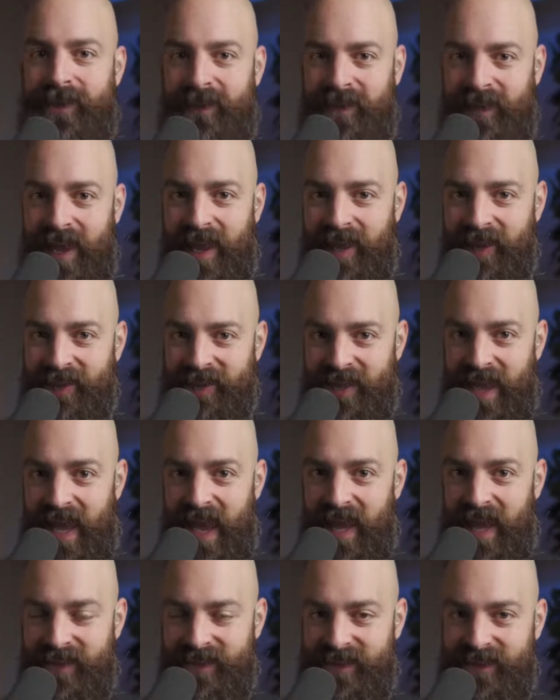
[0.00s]
gains
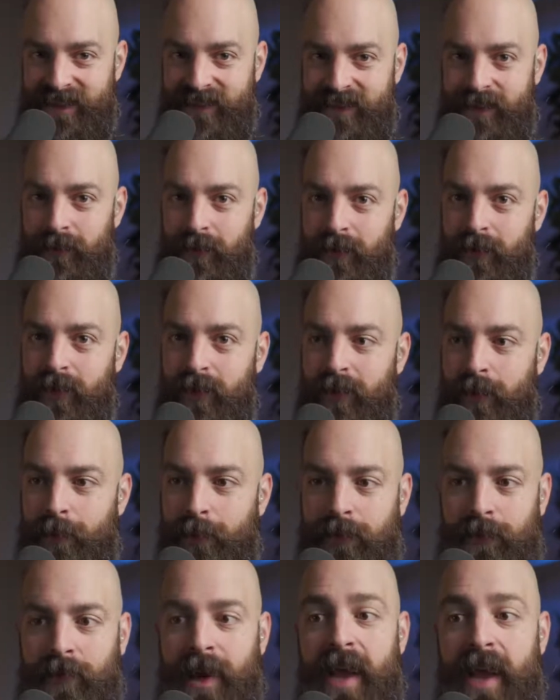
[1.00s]
access to the
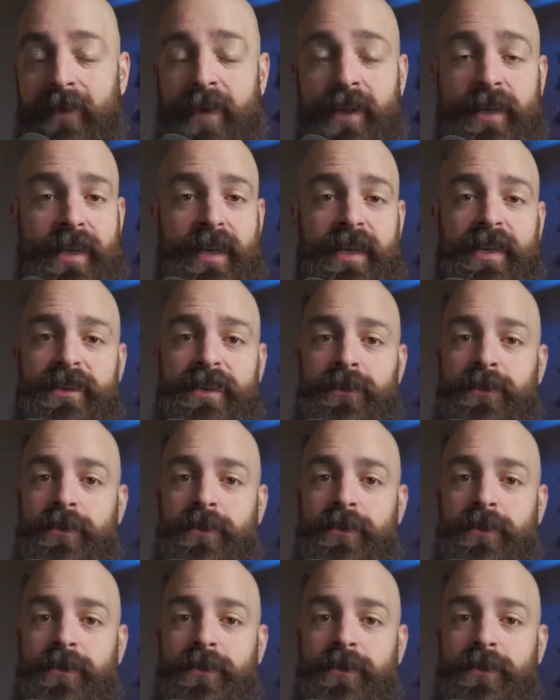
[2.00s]
private keys,